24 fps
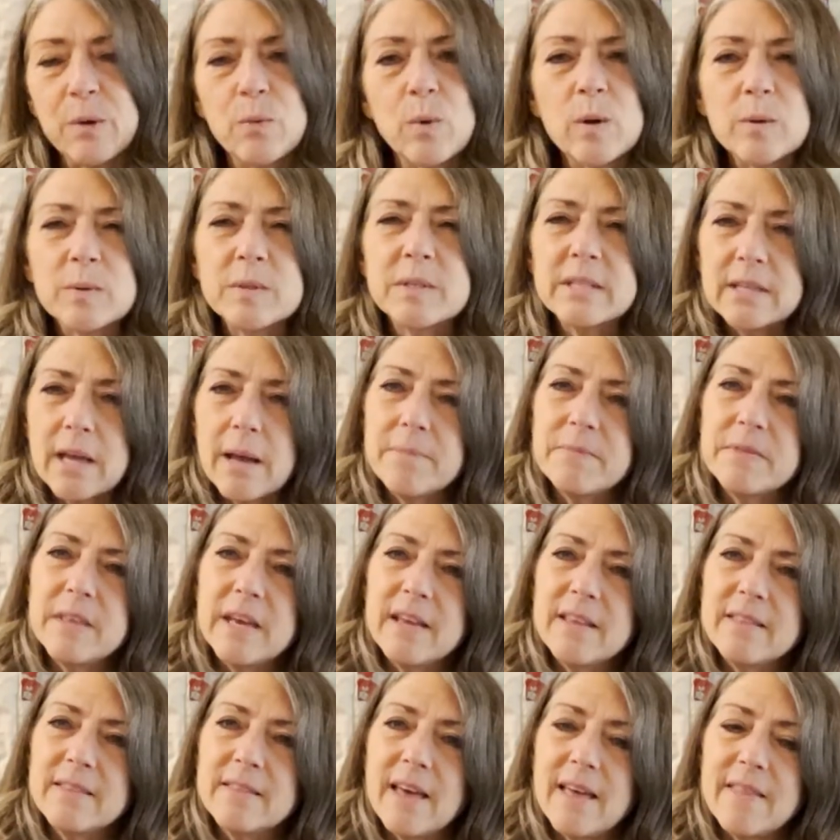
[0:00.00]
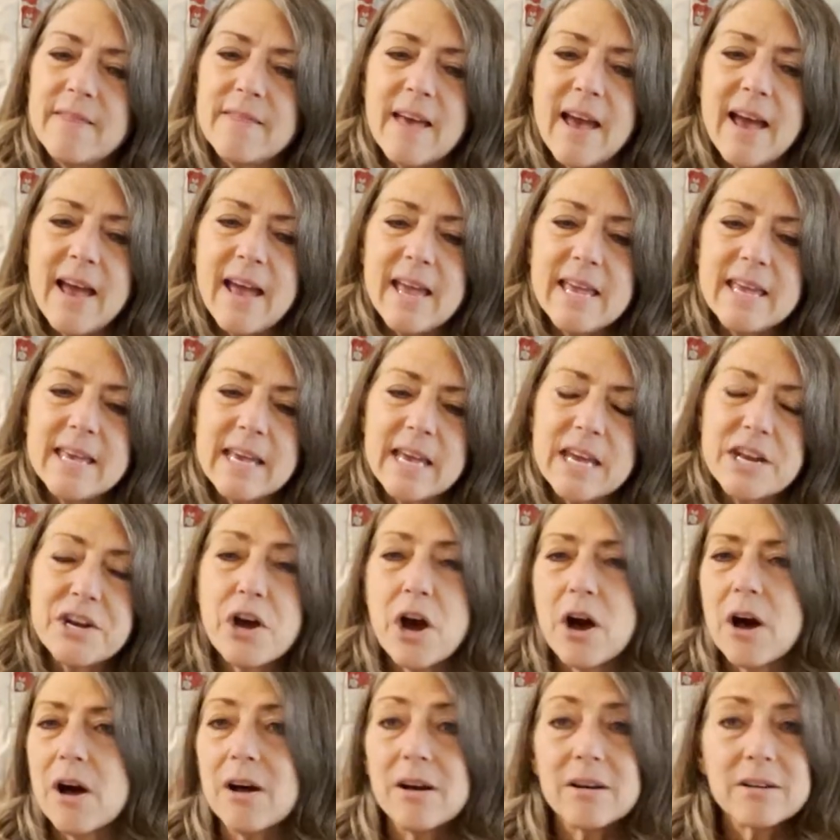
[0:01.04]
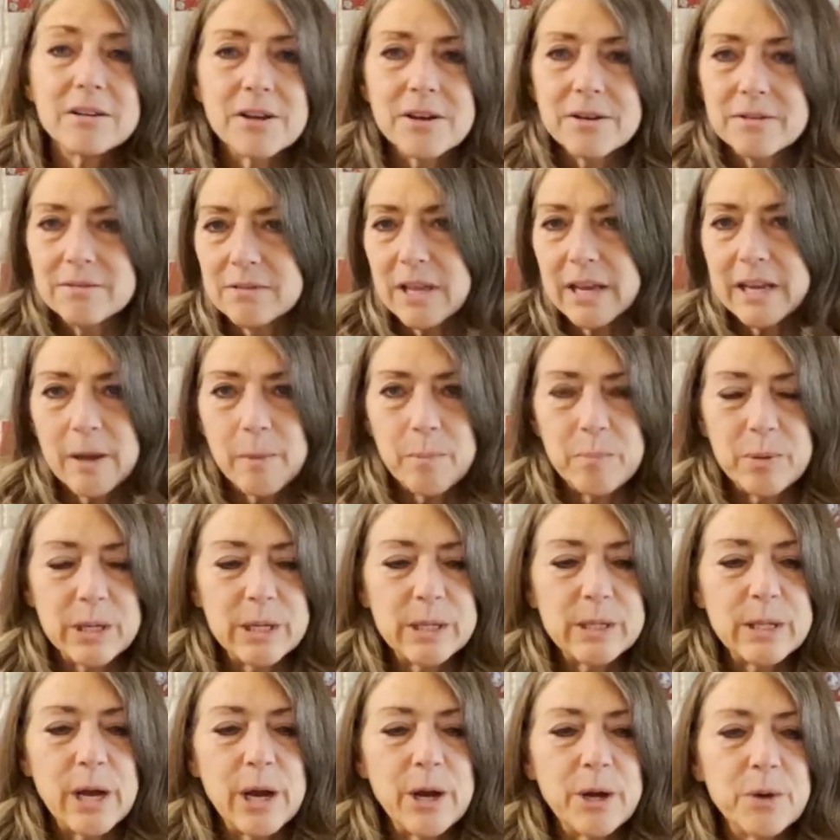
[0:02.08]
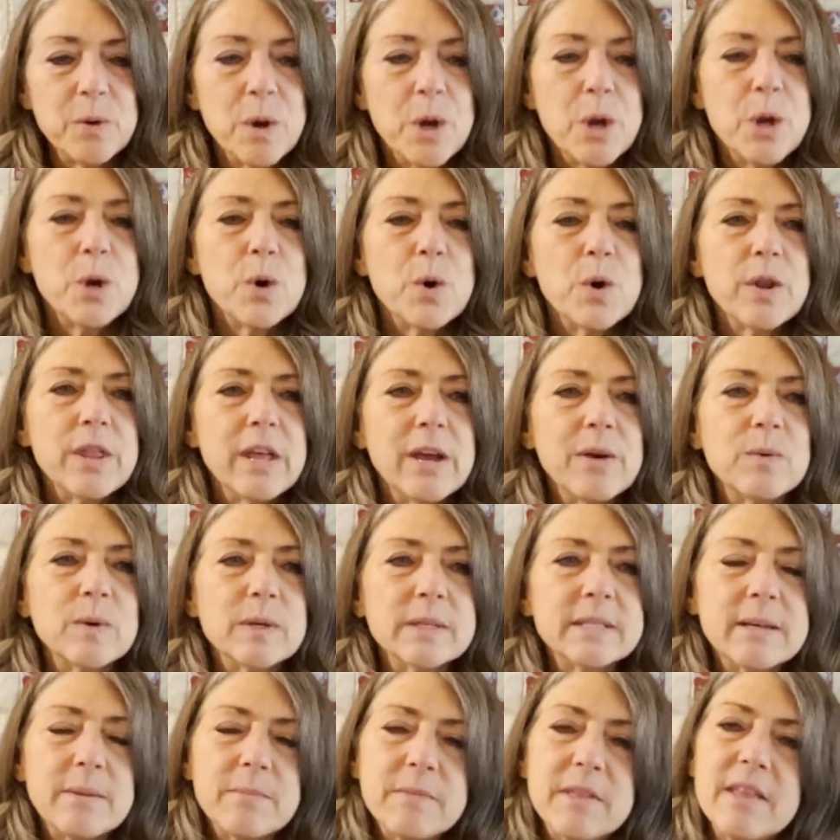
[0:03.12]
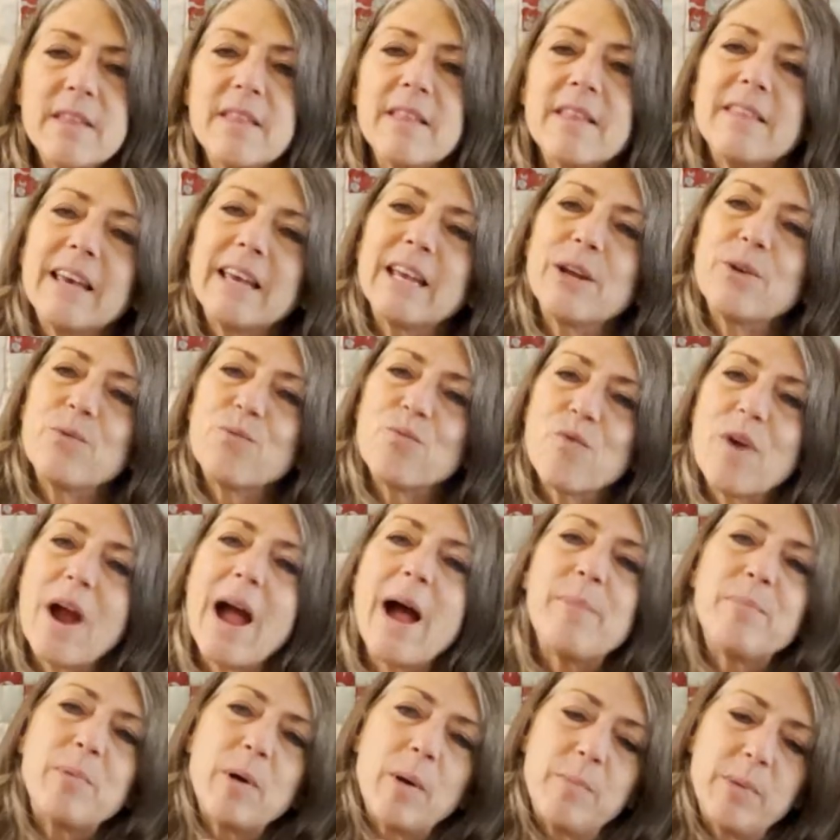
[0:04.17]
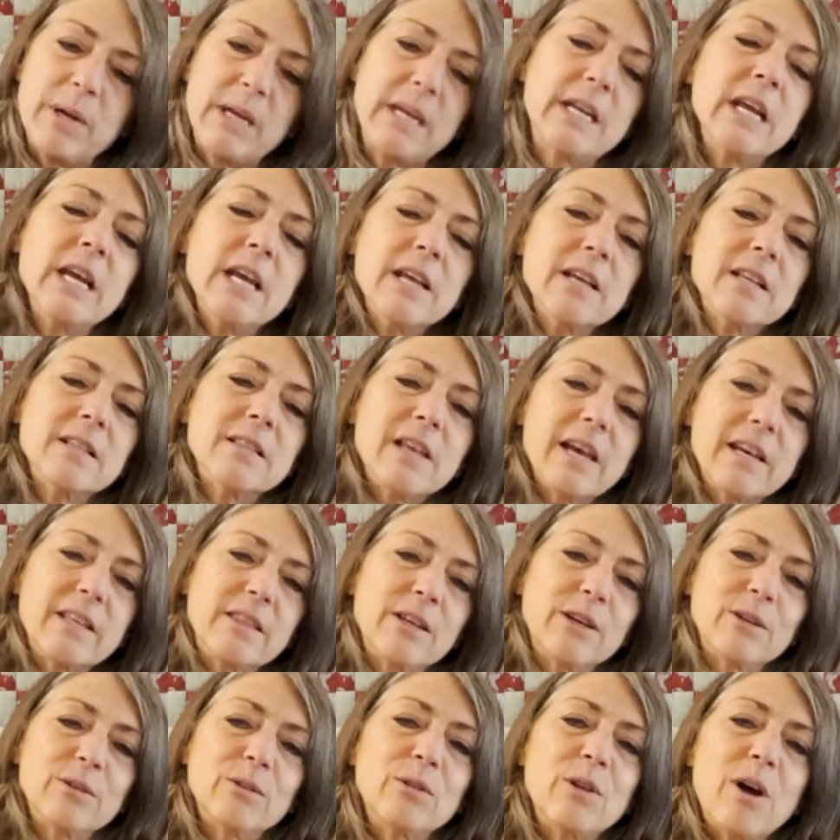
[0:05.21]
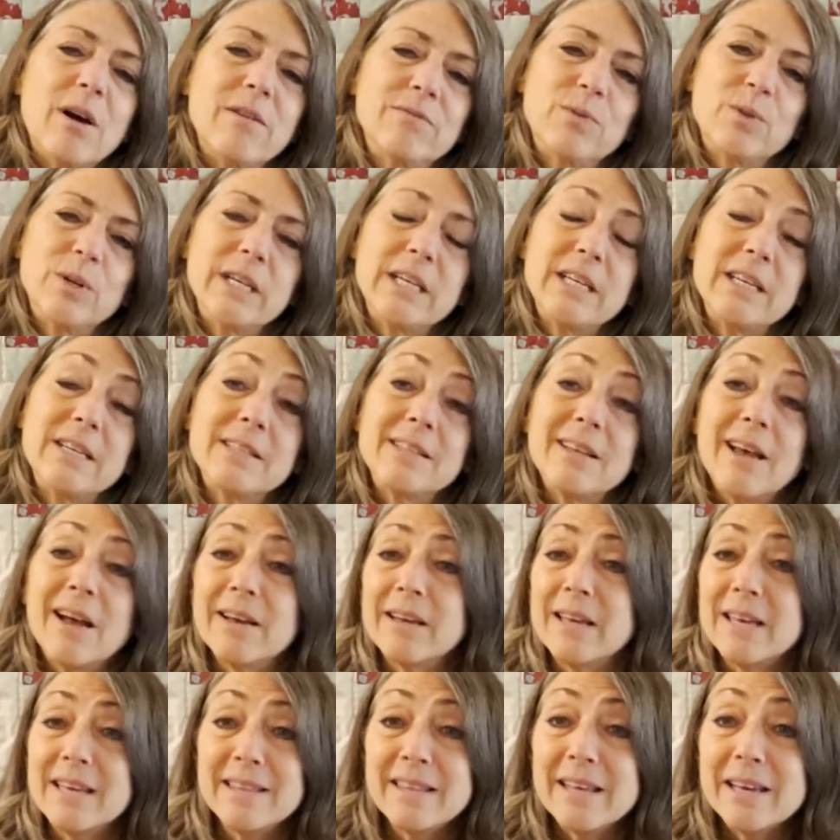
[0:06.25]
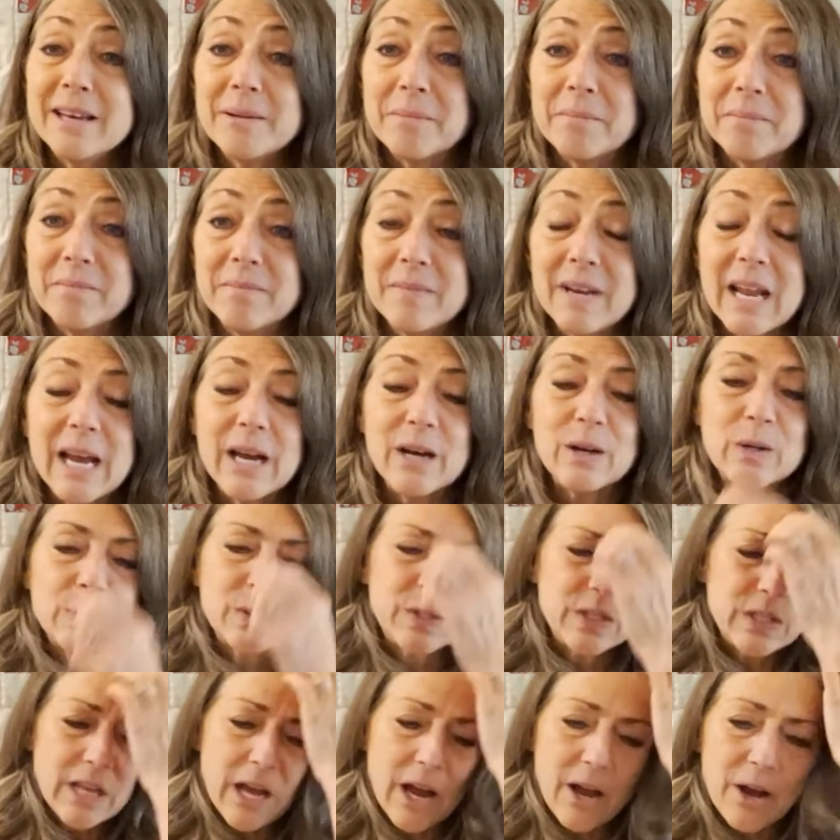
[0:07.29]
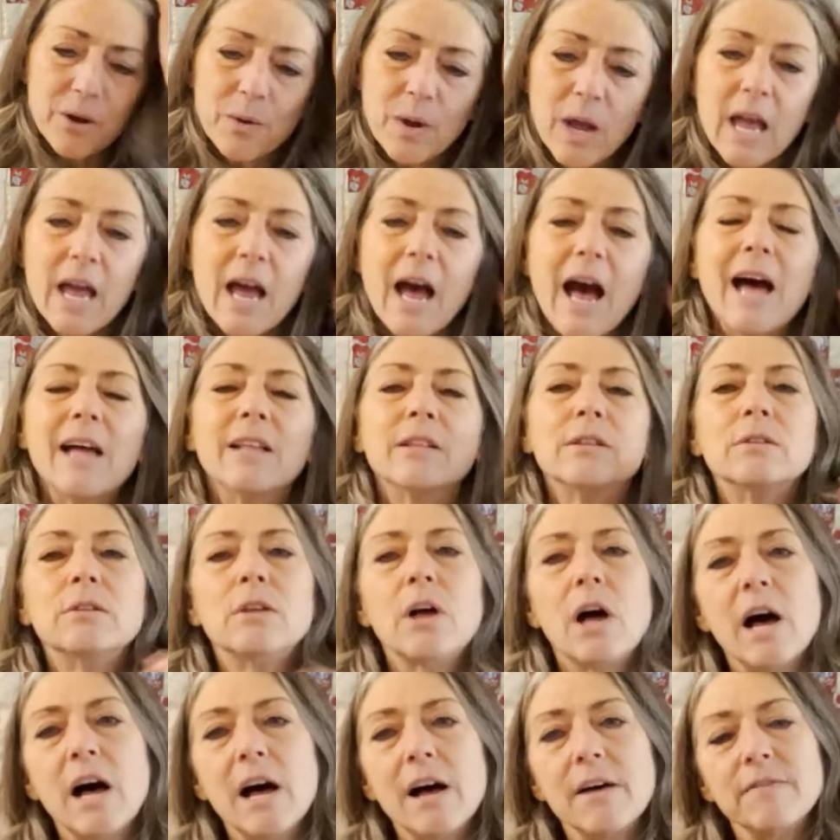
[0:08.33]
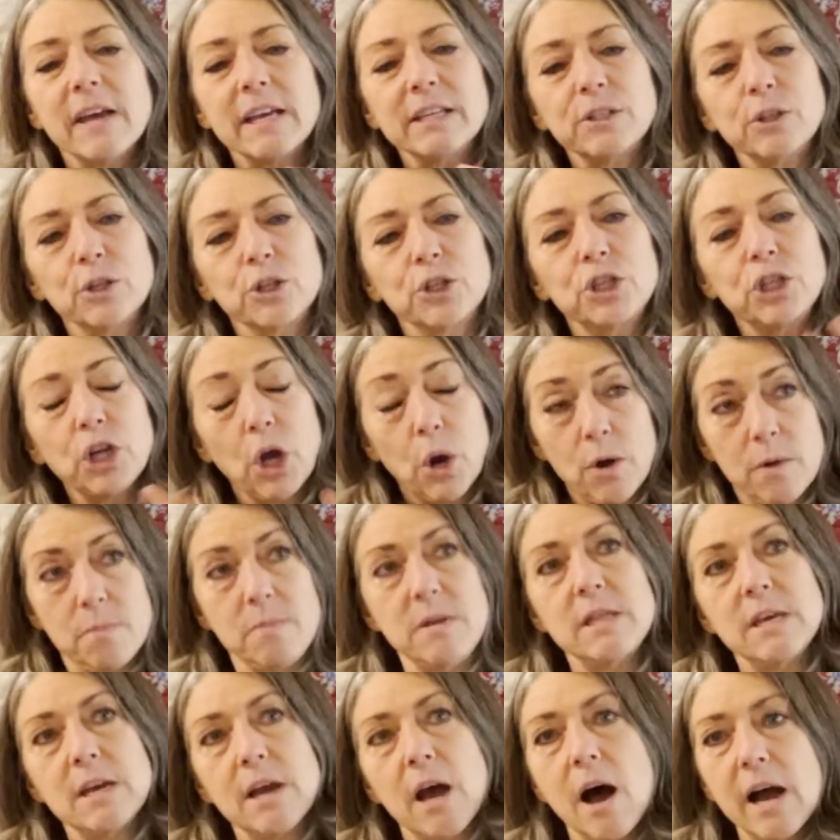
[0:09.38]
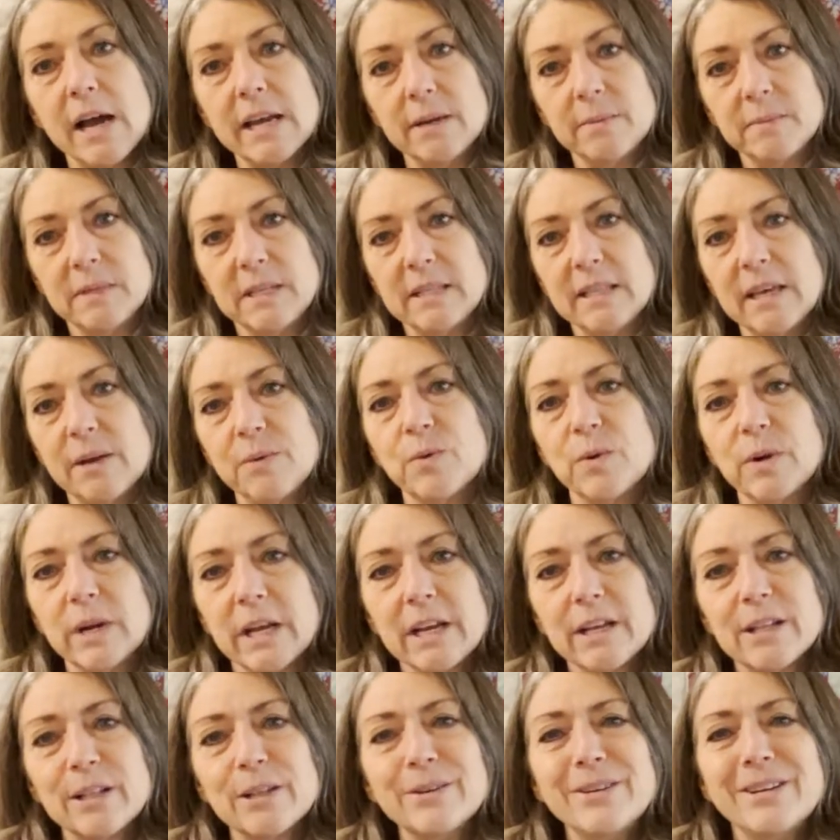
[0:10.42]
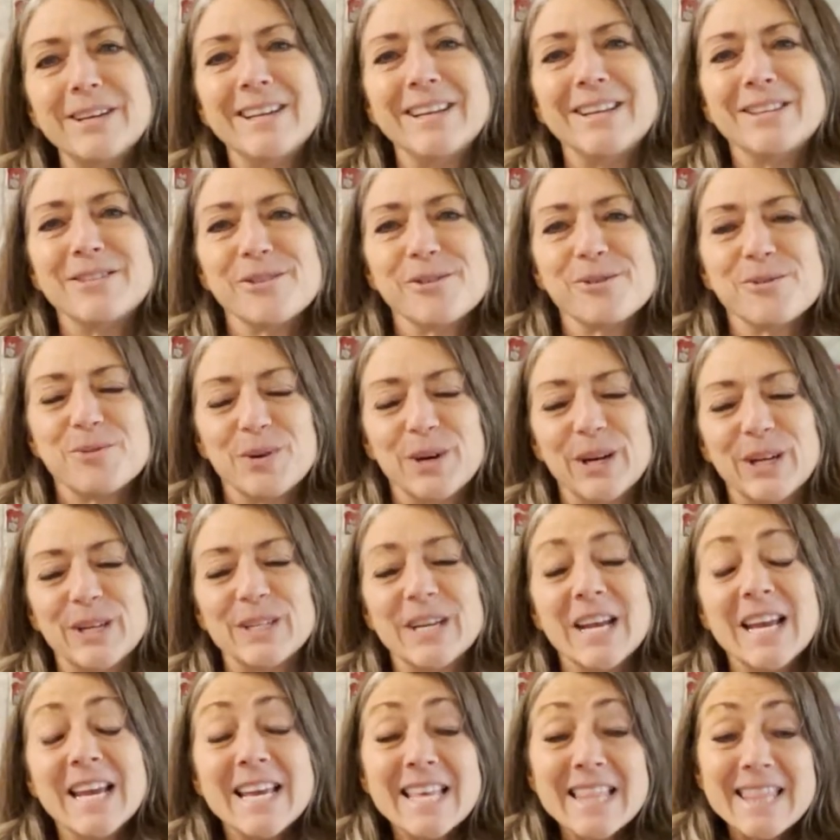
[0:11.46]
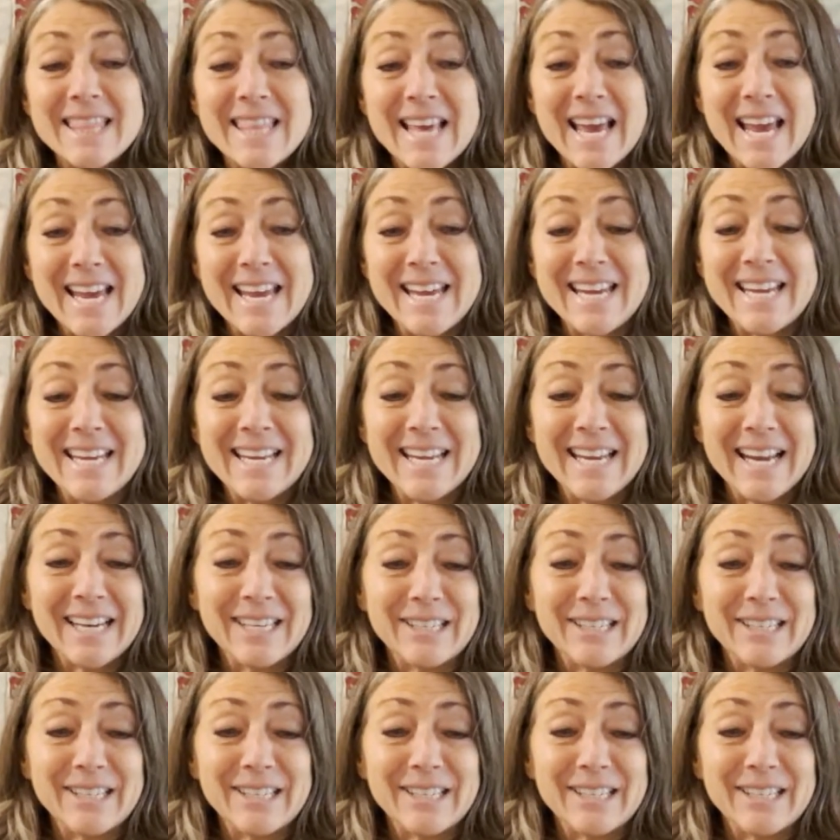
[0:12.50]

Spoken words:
something that they can hug like a pillow, or they want something that they can wrap up in like their loved one is hugging them now. So I love, as they're showing me the items that they want included in their quilt, they